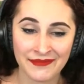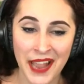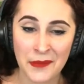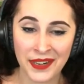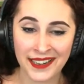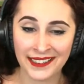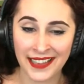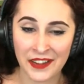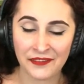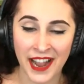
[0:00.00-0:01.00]
I'm reading a
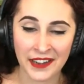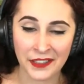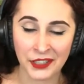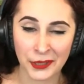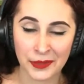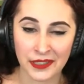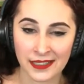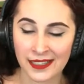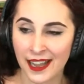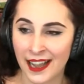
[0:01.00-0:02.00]
lot of Final Girl
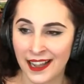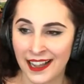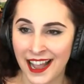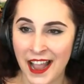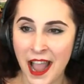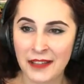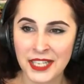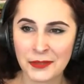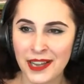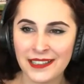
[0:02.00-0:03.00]
books. I
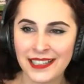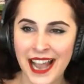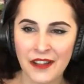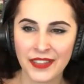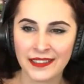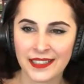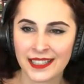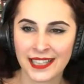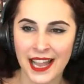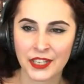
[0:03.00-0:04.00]
just wanted to have like this
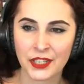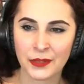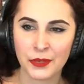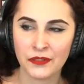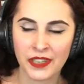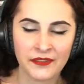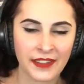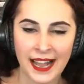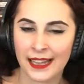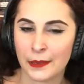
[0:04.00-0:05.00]
slasher movie
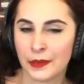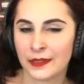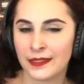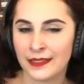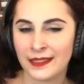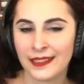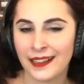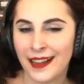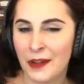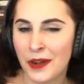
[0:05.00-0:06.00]
vibe.
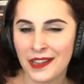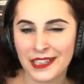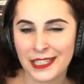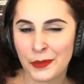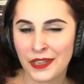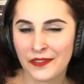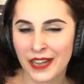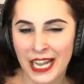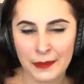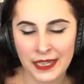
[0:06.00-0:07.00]
I wanted a spooky
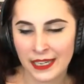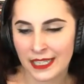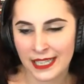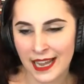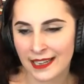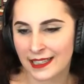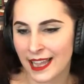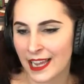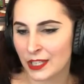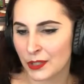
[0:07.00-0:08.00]
vibe, and I decided
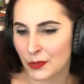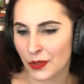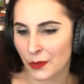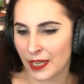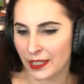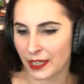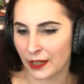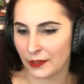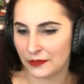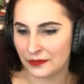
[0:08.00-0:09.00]
slashers were the way to
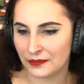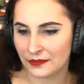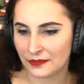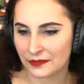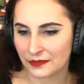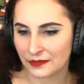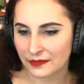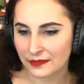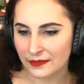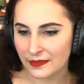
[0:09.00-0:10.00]
go.
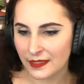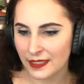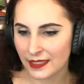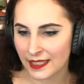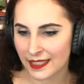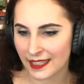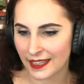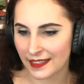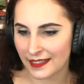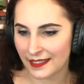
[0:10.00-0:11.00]
Let's see.